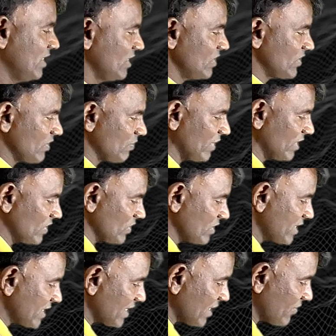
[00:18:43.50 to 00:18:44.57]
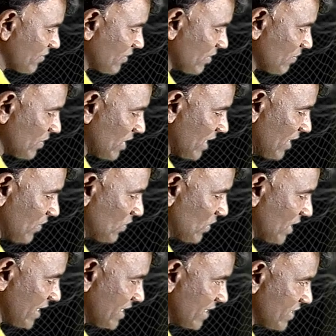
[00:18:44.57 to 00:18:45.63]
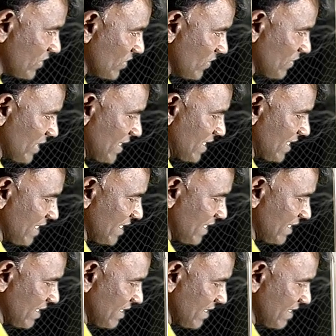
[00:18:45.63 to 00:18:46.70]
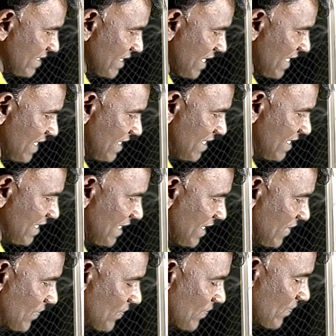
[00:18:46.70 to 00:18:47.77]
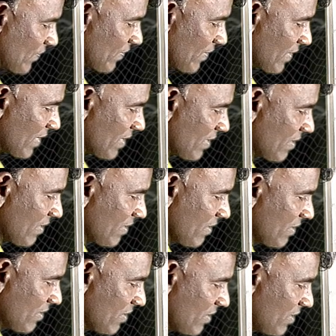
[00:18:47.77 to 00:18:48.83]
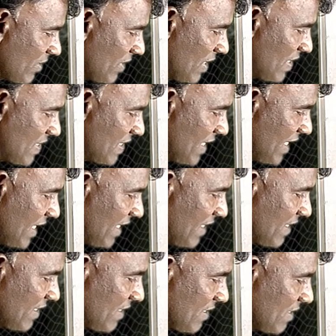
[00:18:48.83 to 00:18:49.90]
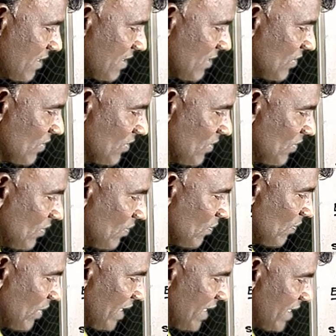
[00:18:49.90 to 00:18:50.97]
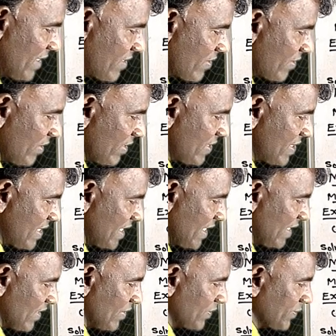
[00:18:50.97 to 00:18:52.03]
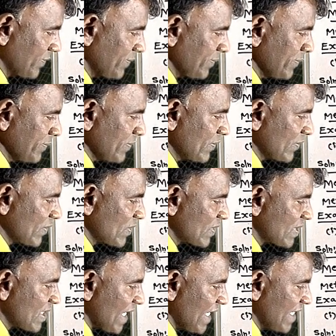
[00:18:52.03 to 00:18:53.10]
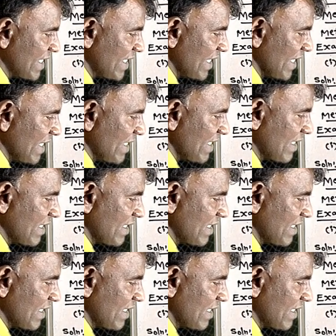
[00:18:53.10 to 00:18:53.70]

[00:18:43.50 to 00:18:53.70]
So by using that formula, how to write this numerator? Sin t cos a minus cos t sin a